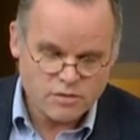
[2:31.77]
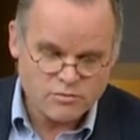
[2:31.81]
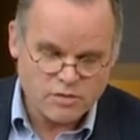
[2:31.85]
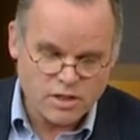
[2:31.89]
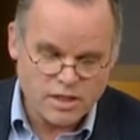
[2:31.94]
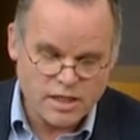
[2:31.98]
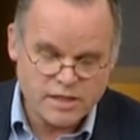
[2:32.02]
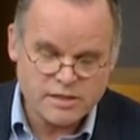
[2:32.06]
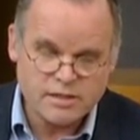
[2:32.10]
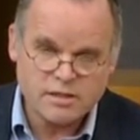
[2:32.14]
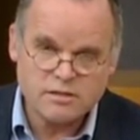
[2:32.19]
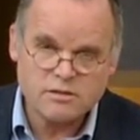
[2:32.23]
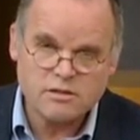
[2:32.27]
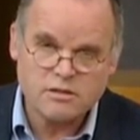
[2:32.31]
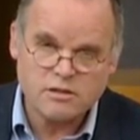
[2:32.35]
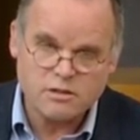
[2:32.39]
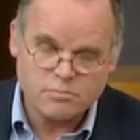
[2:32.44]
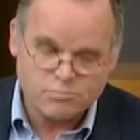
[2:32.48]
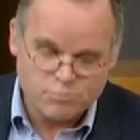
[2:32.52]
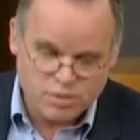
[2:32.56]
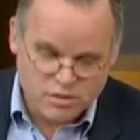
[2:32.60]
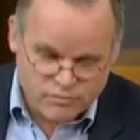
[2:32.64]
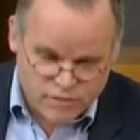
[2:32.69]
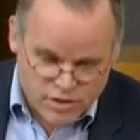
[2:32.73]
relating to
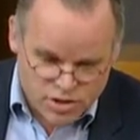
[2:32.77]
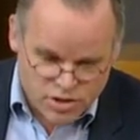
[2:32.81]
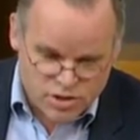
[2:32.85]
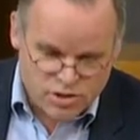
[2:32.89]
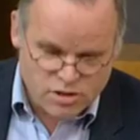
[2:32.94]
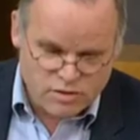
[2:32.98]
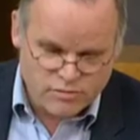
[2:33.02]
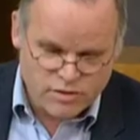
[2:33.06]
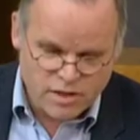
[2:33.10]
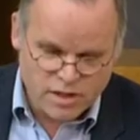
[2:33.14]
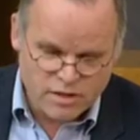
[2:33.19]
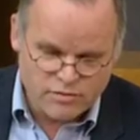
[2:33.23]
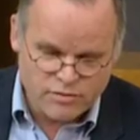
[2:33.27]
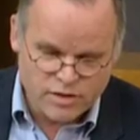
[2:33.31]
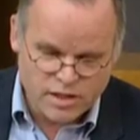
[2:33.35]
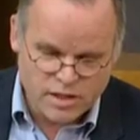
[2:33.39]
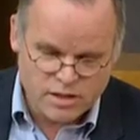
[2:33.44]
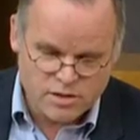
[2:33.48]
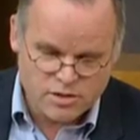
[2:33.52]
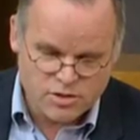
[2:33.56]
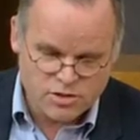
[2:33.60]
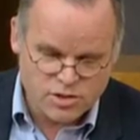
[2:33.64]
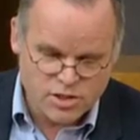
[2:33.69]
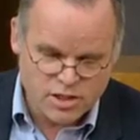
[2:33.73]
the provision of
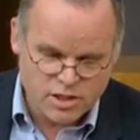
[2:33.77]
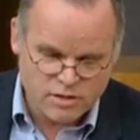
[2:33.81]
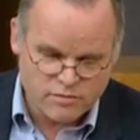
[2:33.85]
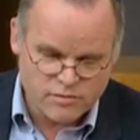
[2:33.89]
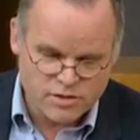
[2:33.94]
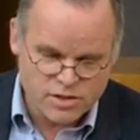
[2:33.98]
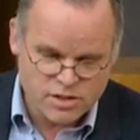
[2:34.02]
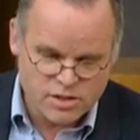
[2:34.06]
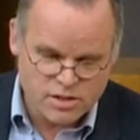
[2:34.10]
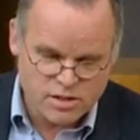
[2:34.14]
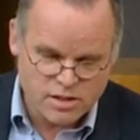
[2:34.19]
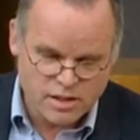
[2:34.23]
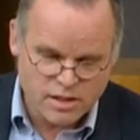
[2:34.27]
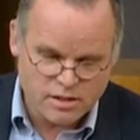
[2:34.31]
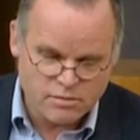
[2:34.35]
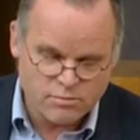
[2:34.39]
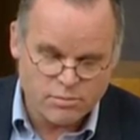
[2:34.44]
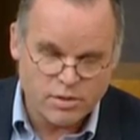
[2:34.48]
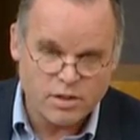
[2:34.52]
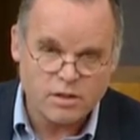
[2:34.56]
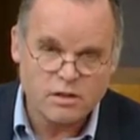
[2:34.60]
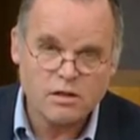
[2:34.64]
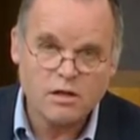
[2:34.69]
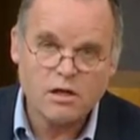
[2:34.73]
aviation services in
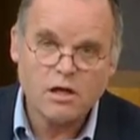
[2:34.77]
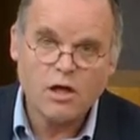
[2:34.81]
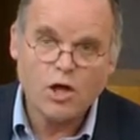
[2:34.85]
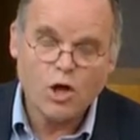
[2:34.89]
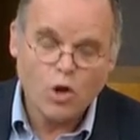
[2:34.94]
Edinburgh,